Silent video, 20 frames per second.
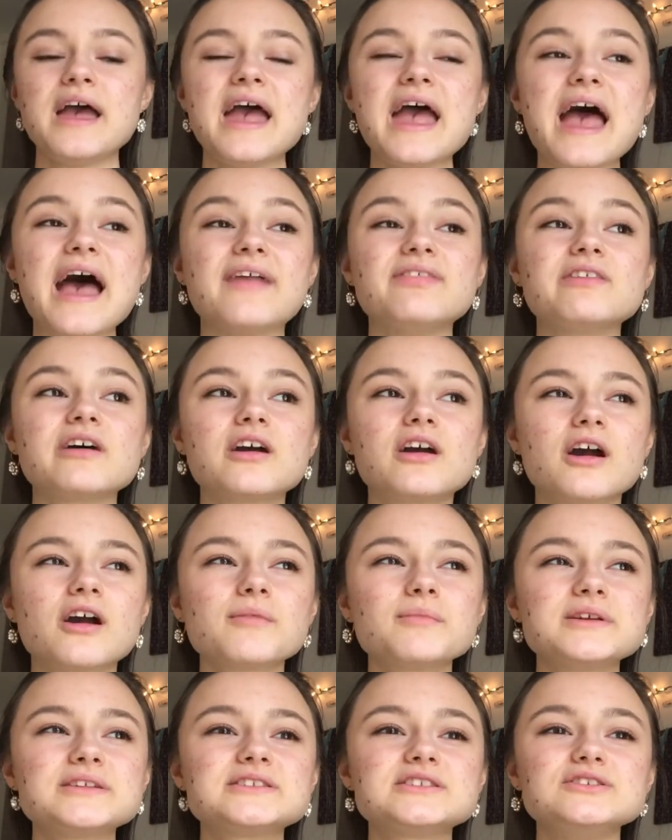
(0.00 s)
And the
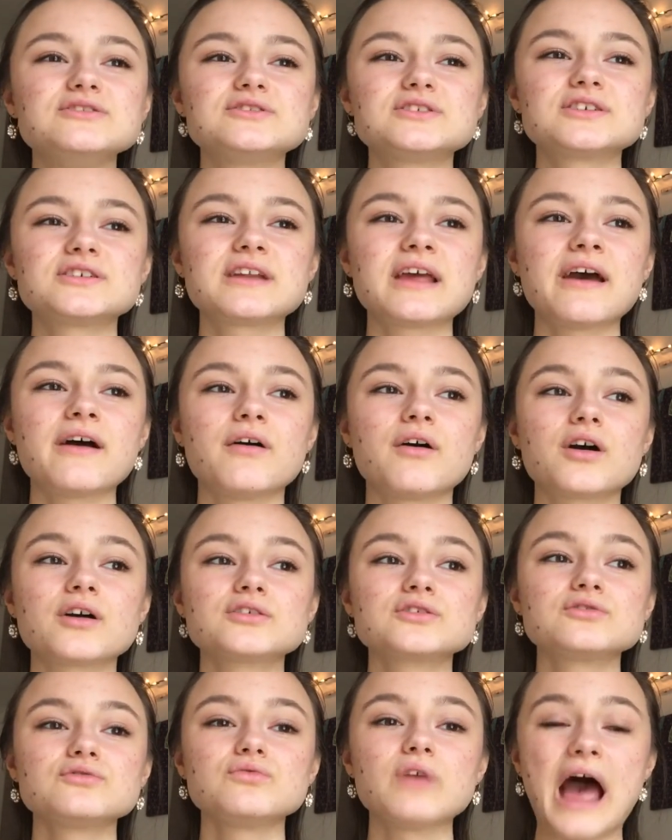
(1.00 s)
garments you turn out
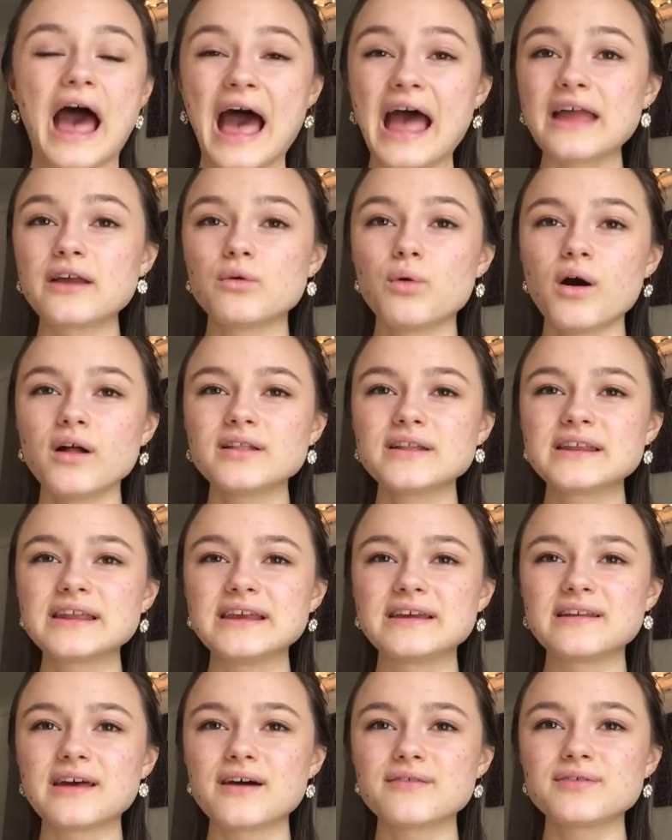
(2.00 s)
are high quality
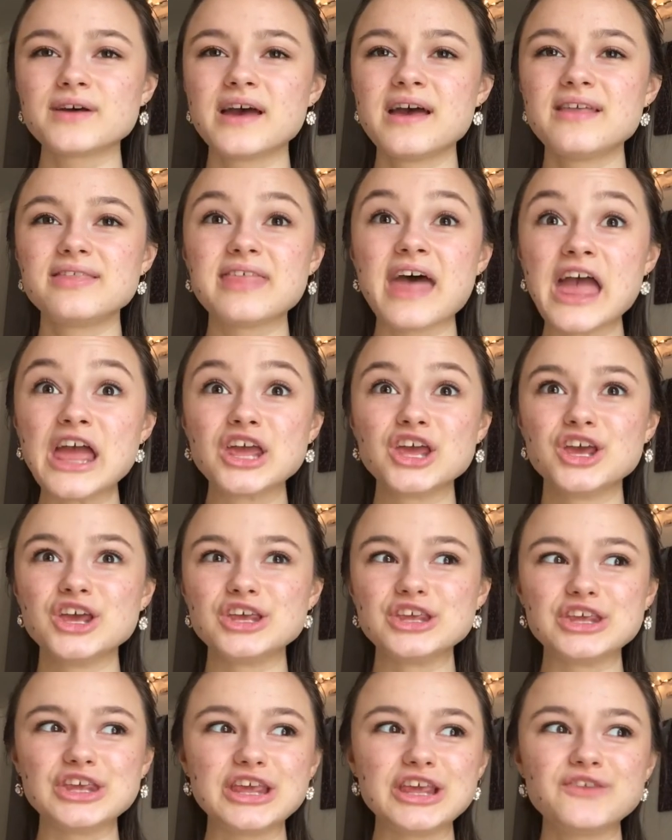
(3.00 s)
enough that
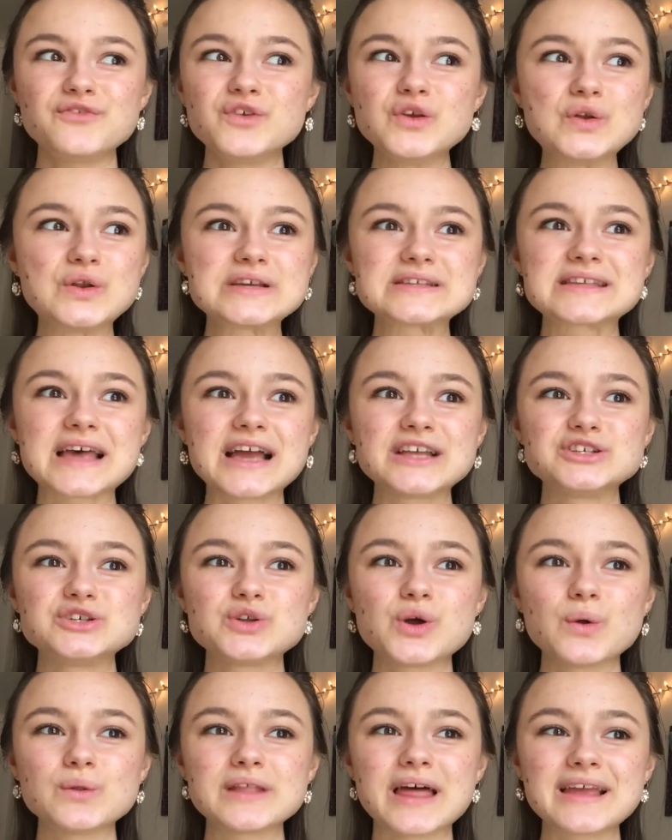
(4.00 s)
if you decide you
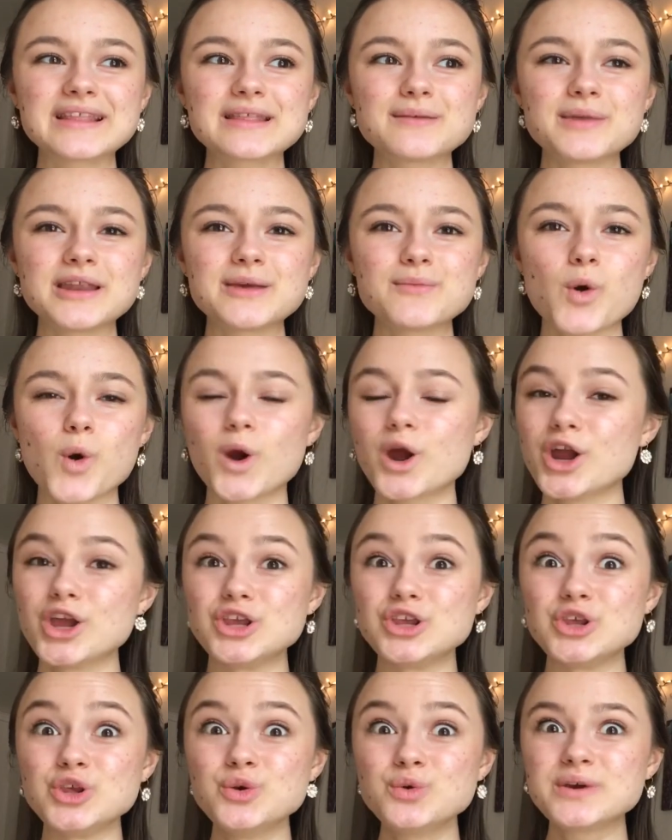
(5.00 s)
don't like them anymore,
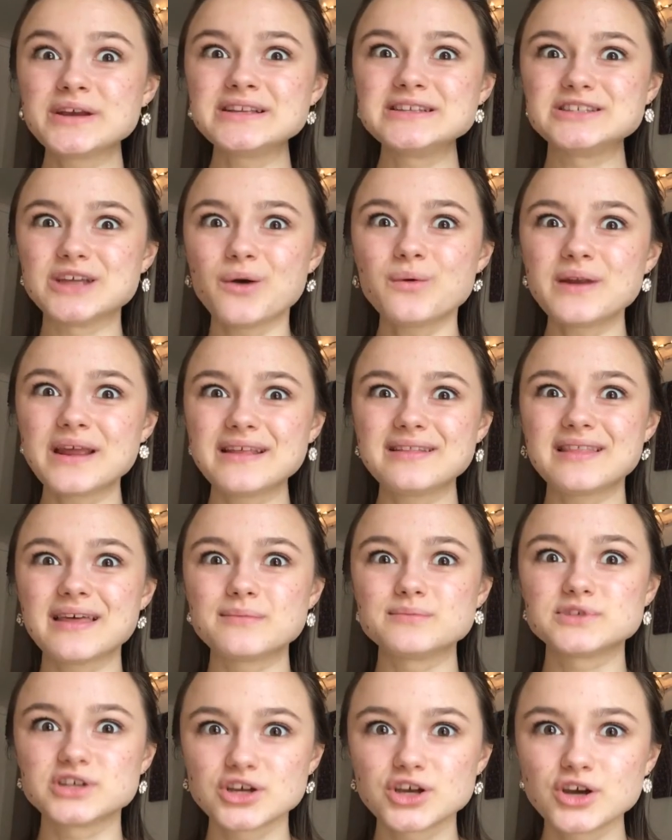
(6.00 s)
you can donate
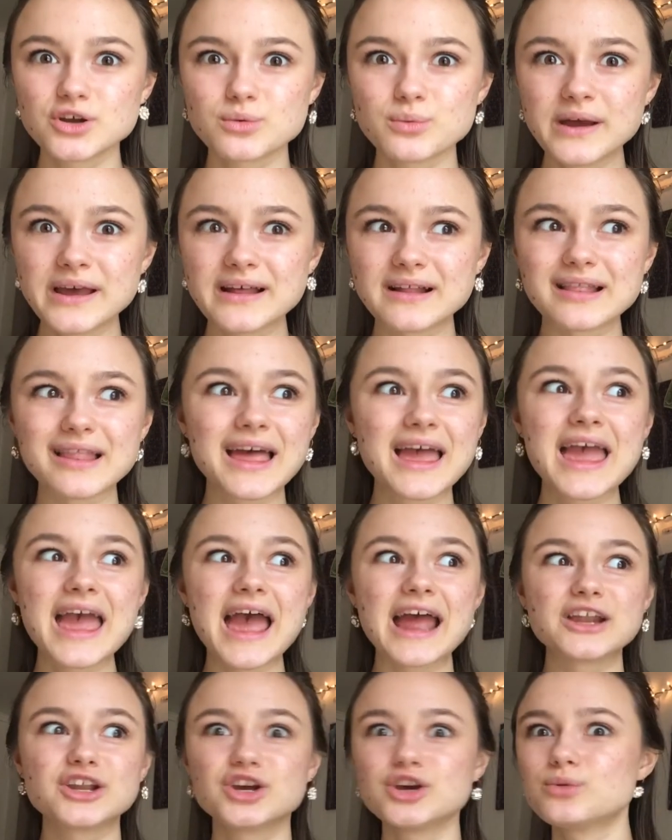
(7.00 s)
them to Goodwill,
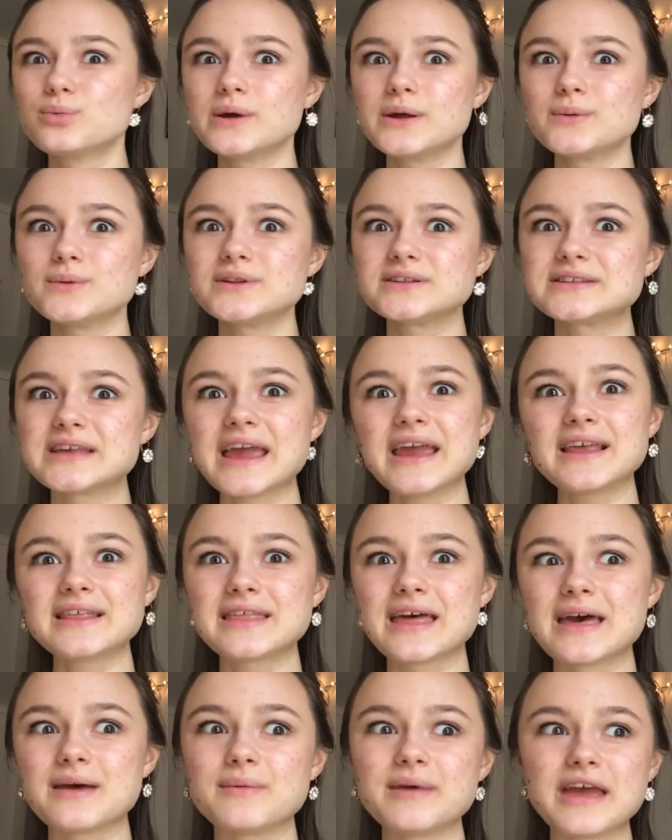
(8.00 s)
and Goodwill will take
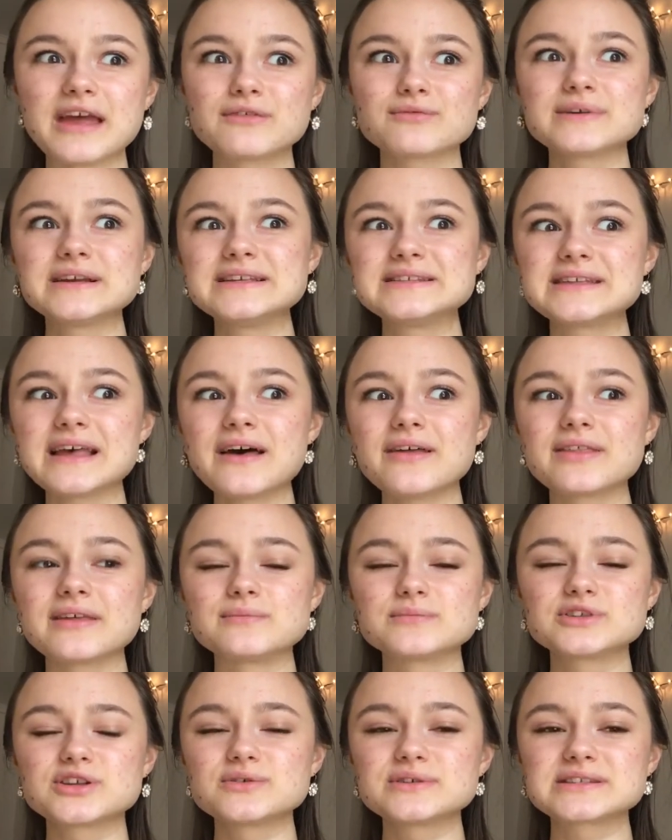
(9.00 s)
them and resell
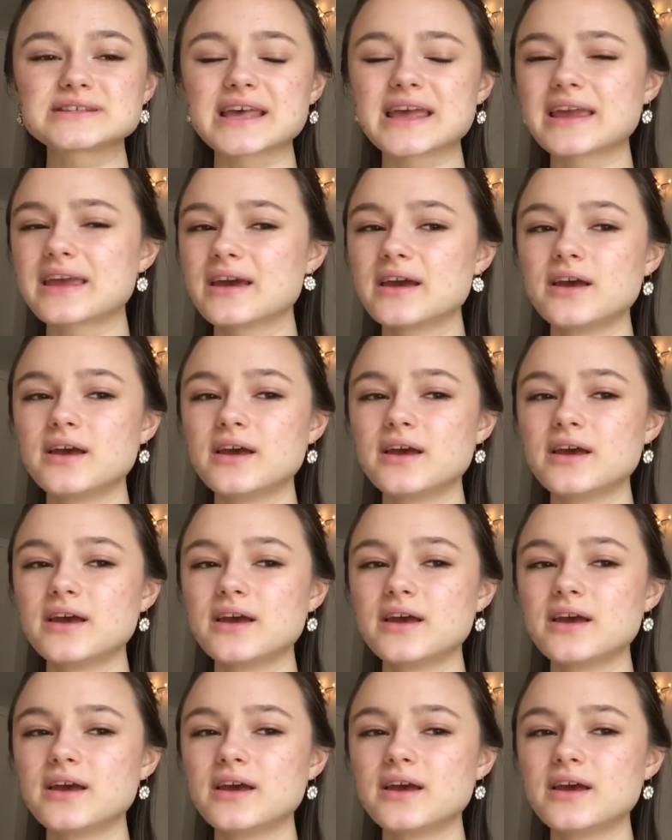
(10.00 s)
them. So it's like